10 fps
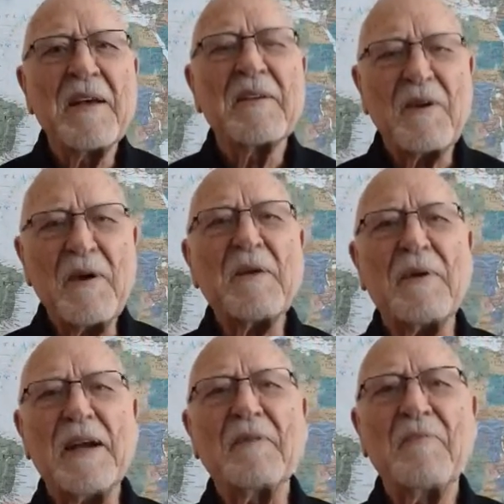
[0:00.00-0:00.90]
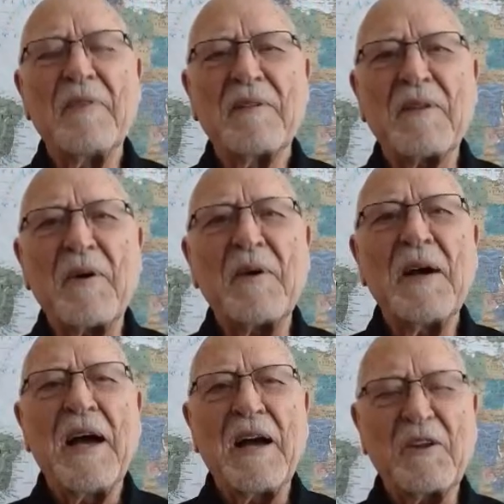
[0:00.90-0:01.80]
So anyway, so
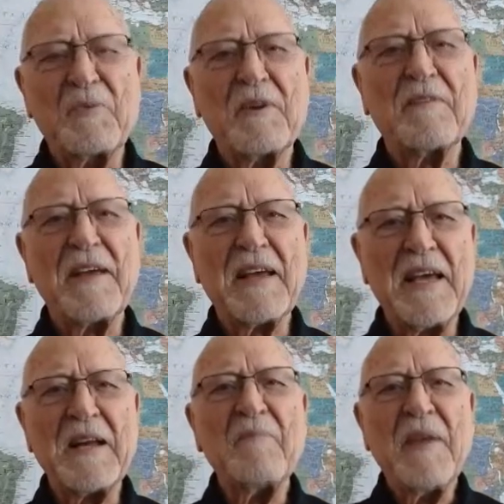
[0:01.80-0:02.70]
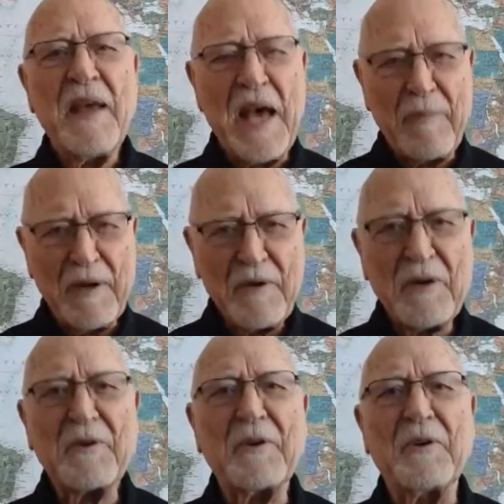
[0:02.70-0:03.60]
I just want to say again, Happy New
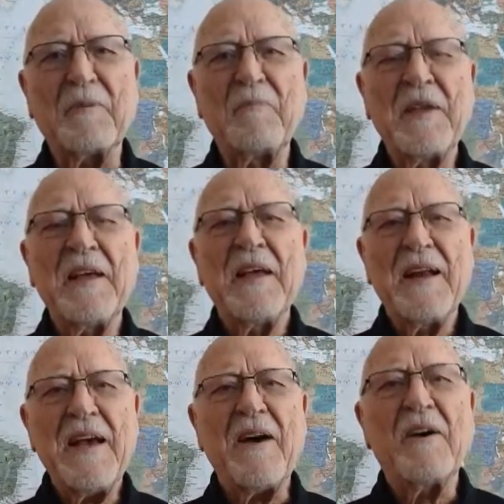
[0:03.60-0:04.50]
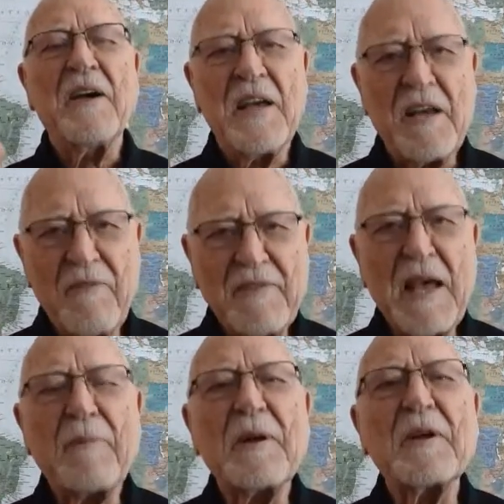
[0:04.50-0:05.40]
Year to you. Now, if it's
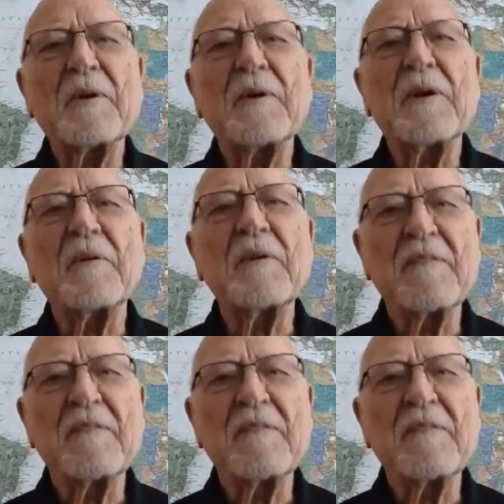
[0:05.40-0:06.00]
Happy New Year on